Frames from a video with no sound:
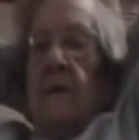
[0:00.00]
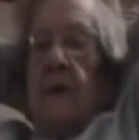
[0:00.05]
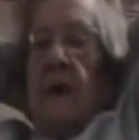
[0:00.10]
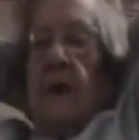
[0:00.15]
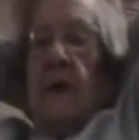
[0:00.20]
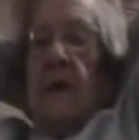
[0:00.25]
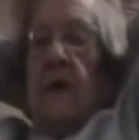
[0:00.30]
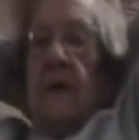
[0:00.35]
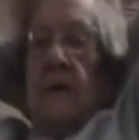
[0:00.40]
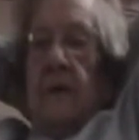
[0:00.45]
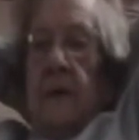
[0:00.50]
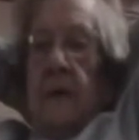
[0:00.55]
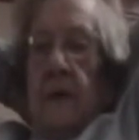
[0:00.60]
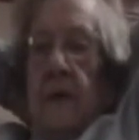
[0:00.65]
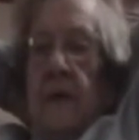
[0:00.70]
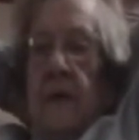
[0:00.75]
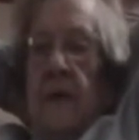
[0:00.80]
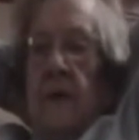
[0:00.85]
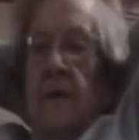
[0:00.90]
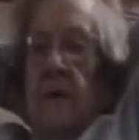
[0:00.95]
They called it a
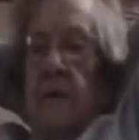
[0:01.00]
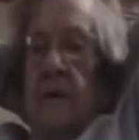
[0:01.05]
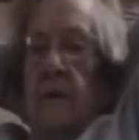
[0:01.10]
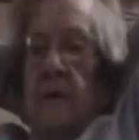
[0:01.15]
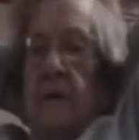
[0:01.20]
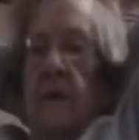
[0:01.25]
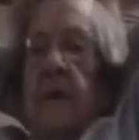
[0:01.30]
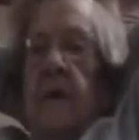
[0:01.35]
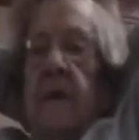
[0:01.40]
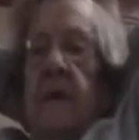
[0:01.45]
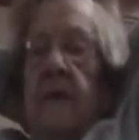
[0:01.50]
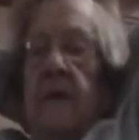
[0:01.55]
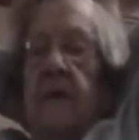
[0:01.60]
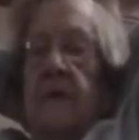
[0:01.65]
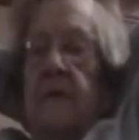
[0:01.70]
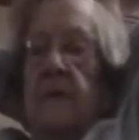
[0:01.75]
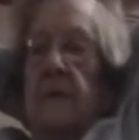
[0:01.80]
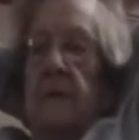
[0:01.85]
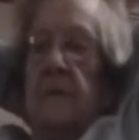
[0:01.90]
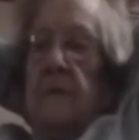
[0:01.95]
heating
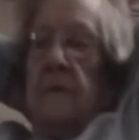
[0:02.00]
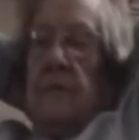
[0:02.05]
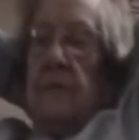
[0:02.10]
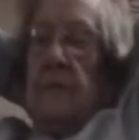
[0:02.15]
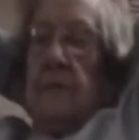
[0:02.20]
stove.